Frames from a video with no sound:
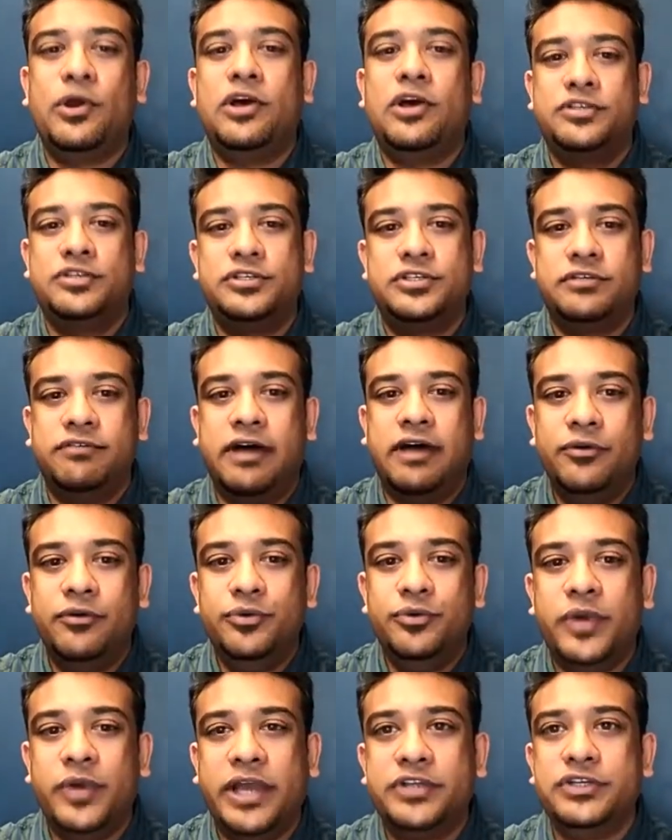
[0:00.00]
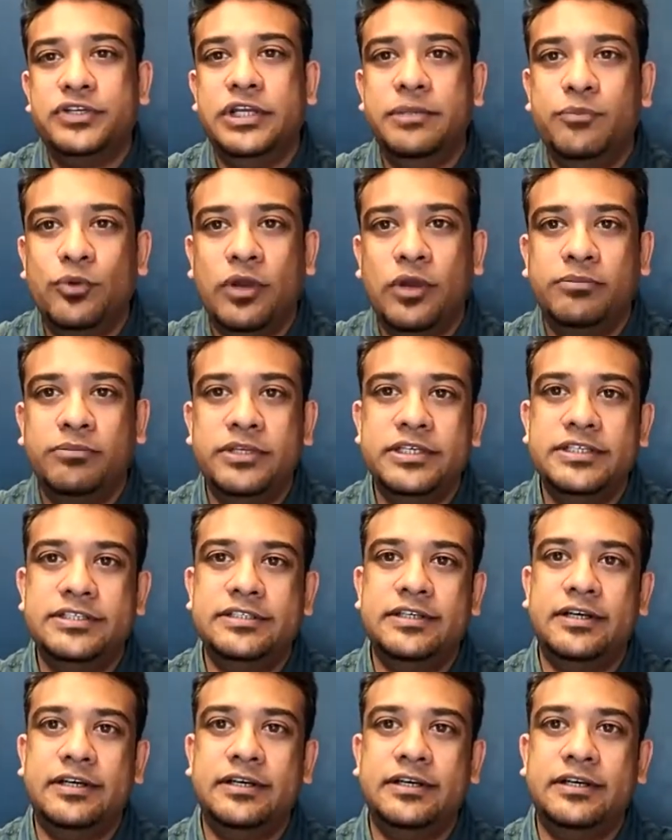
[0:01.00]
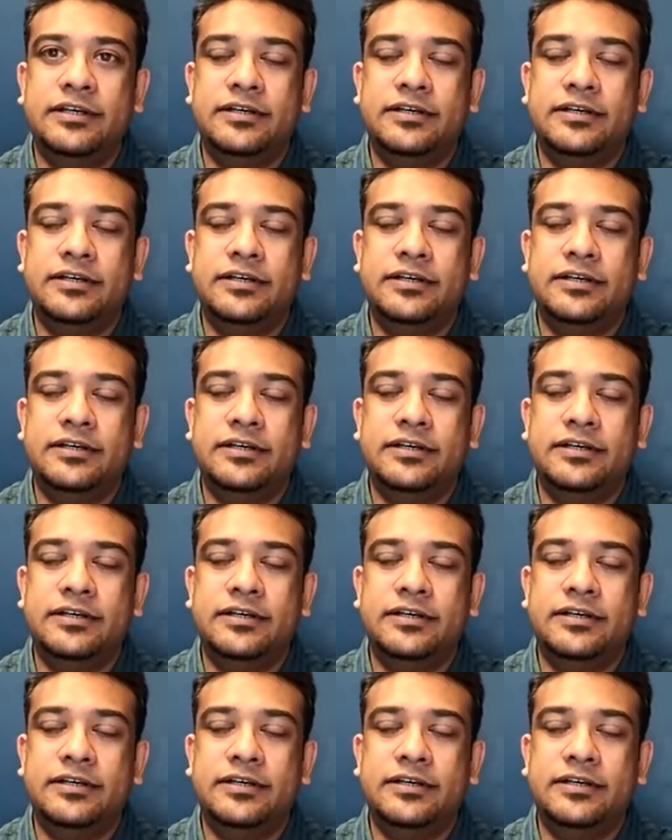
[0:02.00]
process of how you actually put up these